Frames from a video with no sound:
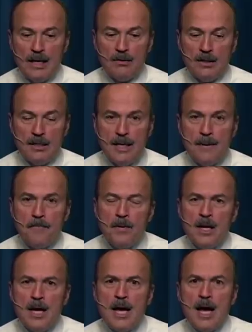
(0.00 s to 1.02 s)
Grand Coulee Dam.
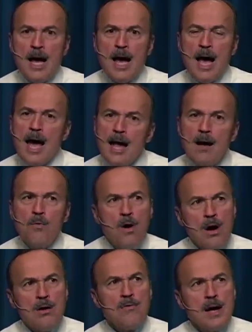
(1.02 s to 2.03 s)
And I
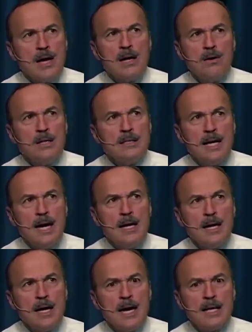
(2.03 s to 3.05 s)
walk around, I look at that,
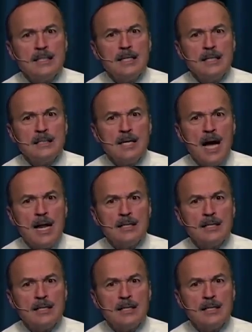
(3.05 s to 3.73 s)
and I see a sign.